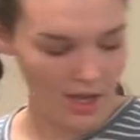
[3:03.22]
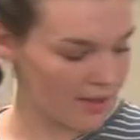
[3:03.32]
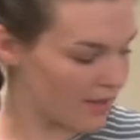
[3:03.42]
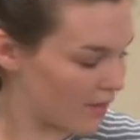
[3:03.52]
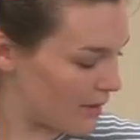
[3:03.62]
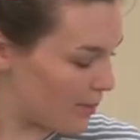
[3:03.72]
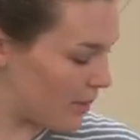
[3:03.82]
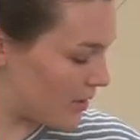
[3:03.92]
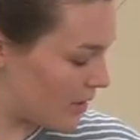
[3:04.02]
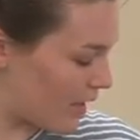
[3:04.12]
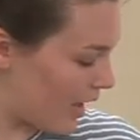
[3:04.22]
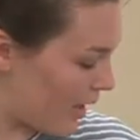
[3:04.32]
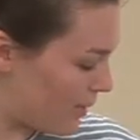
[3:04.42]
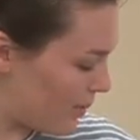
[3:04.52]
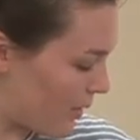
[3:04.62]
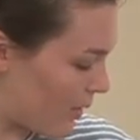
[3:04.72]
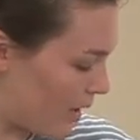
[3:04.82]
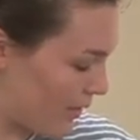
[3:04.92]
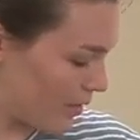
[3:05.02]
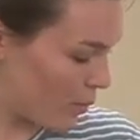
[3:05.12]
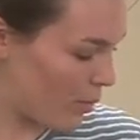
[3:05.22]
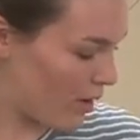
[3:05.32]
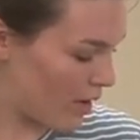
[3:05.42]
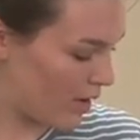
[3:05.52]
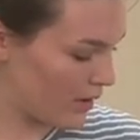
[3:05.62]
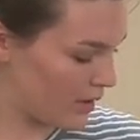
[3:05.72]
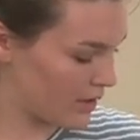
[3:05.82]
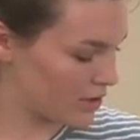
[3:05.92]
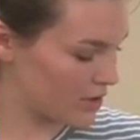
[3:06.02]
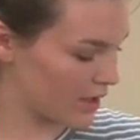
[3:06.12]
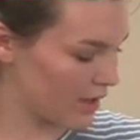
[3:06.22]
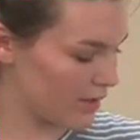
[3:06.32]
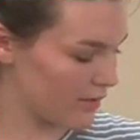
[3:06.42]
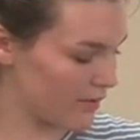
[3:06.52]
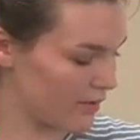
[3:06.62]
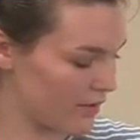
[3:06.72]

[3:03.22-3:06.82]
and then they'll put their elbow on the wall and just kind of